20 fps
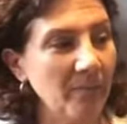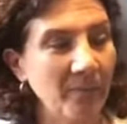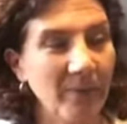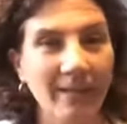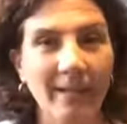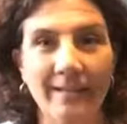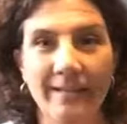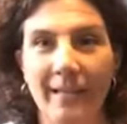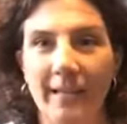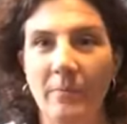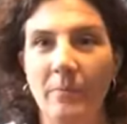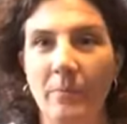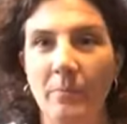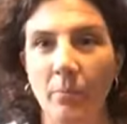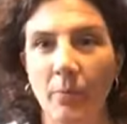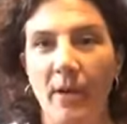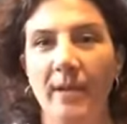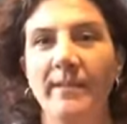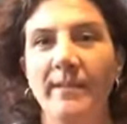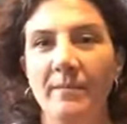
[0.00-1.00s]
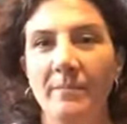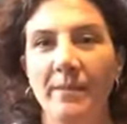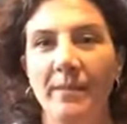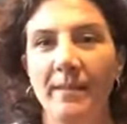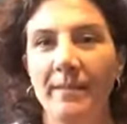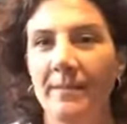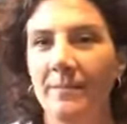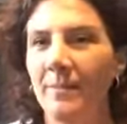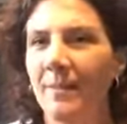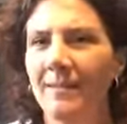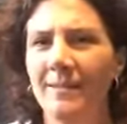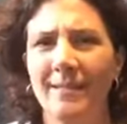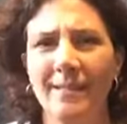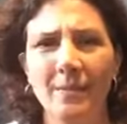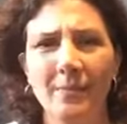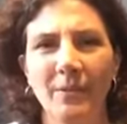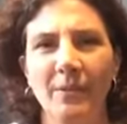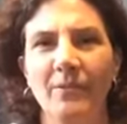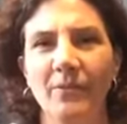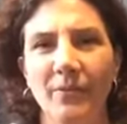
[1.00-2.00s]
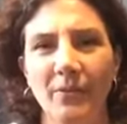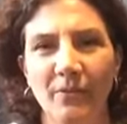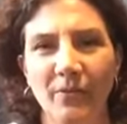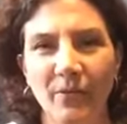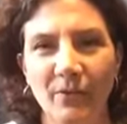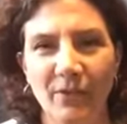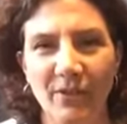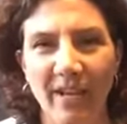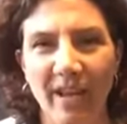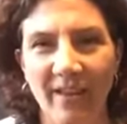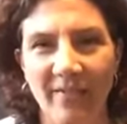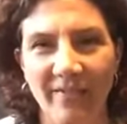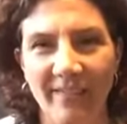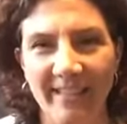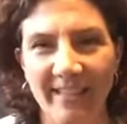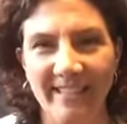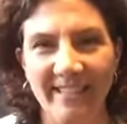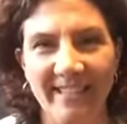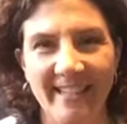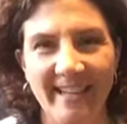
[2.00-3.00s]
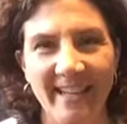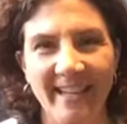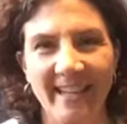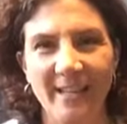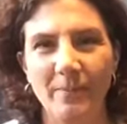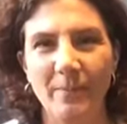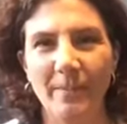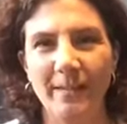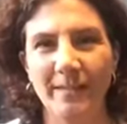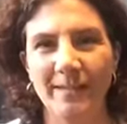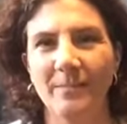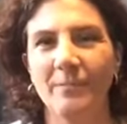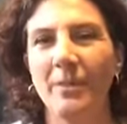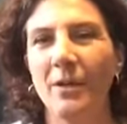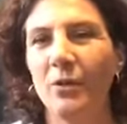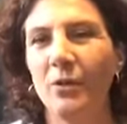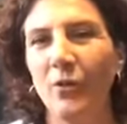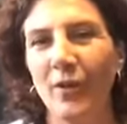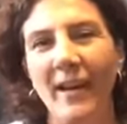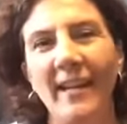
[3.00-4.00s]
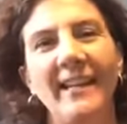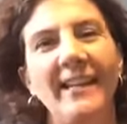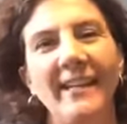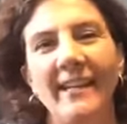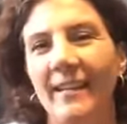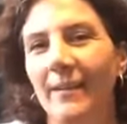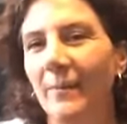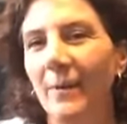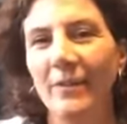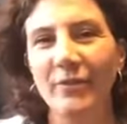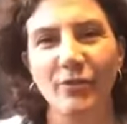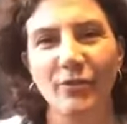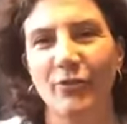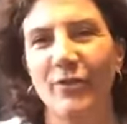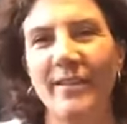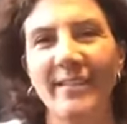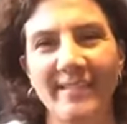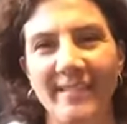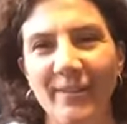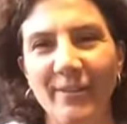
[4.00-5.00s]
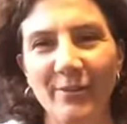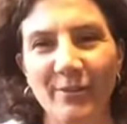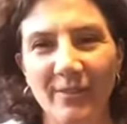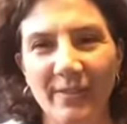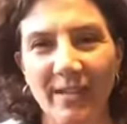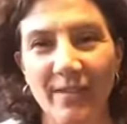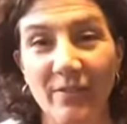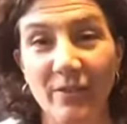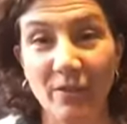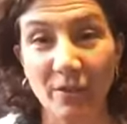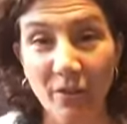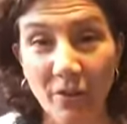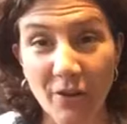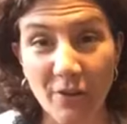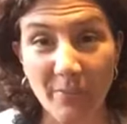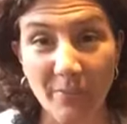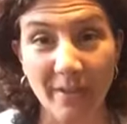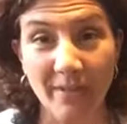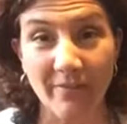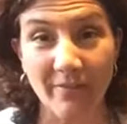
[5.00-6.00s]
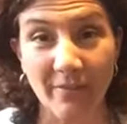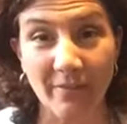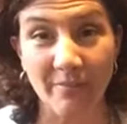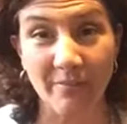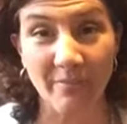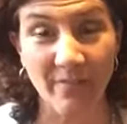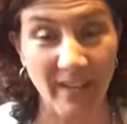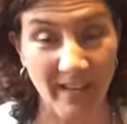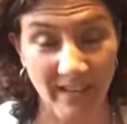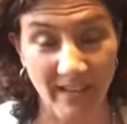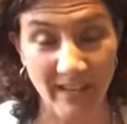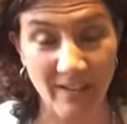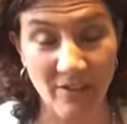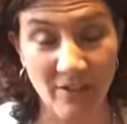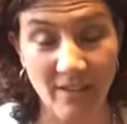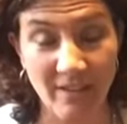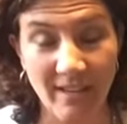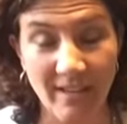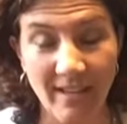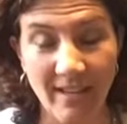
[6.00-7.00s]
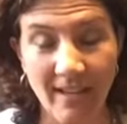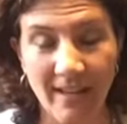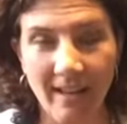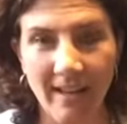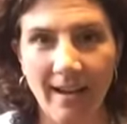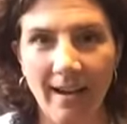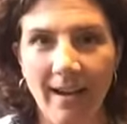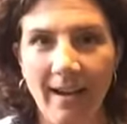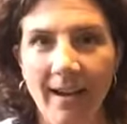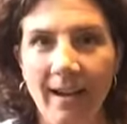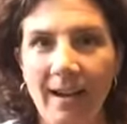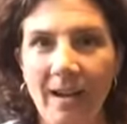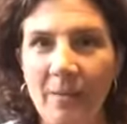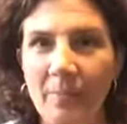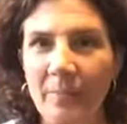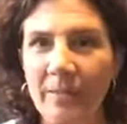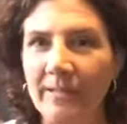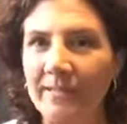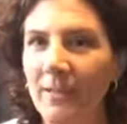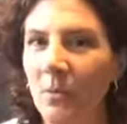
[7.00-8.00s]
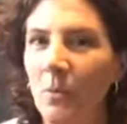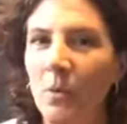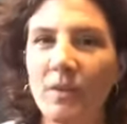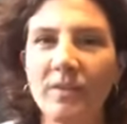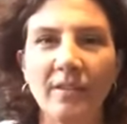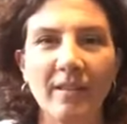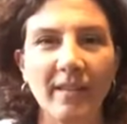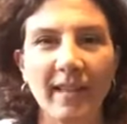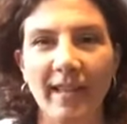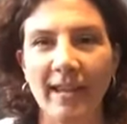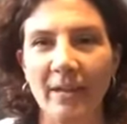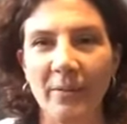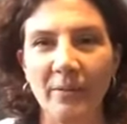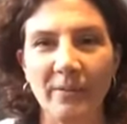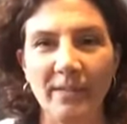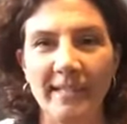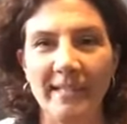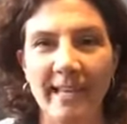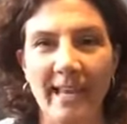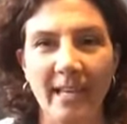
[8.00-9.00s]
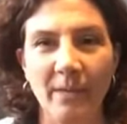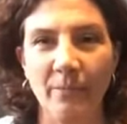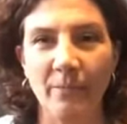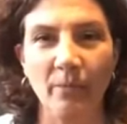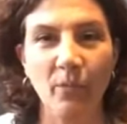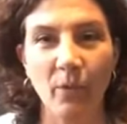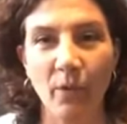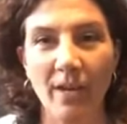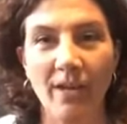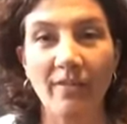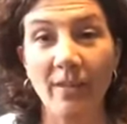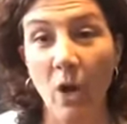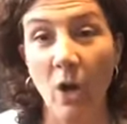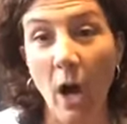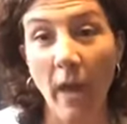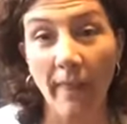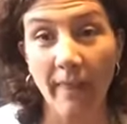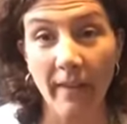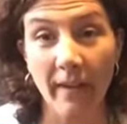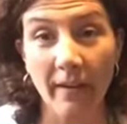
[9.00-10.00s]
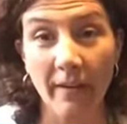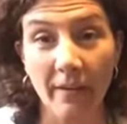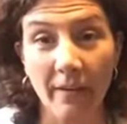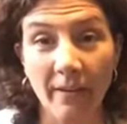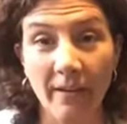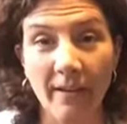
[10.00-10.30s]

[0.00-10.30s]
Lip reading: Because I can be present, because I'm not sleeping for the first half of the day, and because I'm not cranky and I'm not stressed out when I've started my vacation, because I worked all that out in the tank before I even got there.